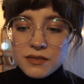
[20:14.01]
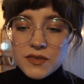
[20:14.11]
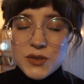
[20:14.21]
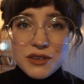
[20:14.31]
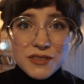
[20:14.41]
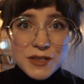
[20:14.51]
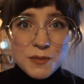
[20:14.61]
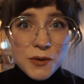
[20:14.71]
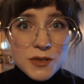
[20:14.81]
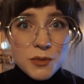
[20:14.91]
sort of
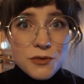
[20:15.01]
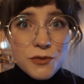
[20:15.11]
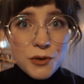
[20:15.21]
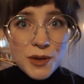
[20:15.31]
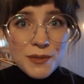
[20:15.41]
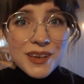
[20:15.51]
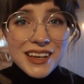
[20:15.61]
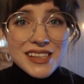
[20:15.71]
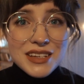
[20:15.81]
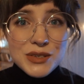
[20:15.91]
disposable for me
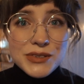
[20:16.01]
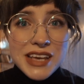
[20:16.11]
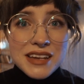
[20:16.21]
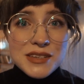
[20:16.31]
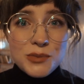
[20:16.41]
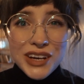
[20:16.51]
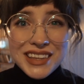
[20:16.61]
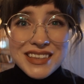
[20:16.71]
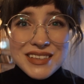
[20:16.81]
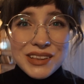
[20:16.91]
because I do tend to break
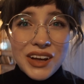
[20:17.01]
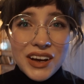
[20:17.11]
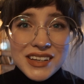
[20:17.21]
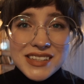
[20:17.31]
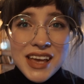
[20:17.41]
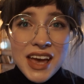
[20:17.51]
these a lot